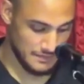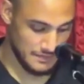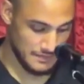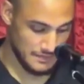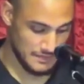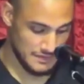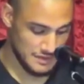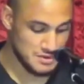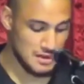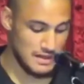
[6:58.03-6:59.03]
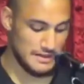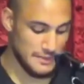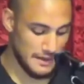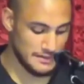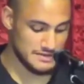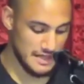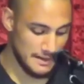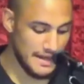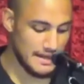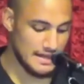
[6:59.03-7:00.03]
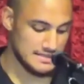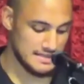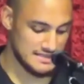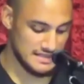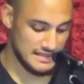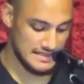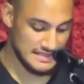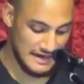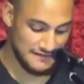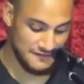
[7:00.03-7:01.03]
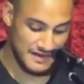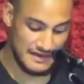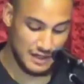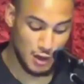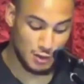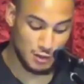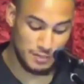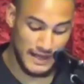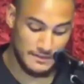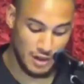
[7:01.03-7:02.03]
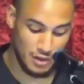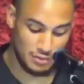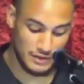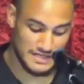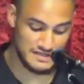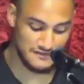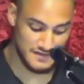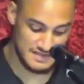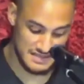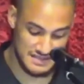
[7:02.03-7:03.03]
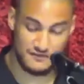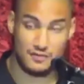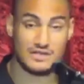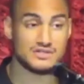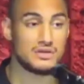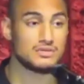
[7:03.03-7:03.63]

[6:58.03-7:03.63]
some may ask, is it unfair that God blame a whole nation for the sins of one soldier?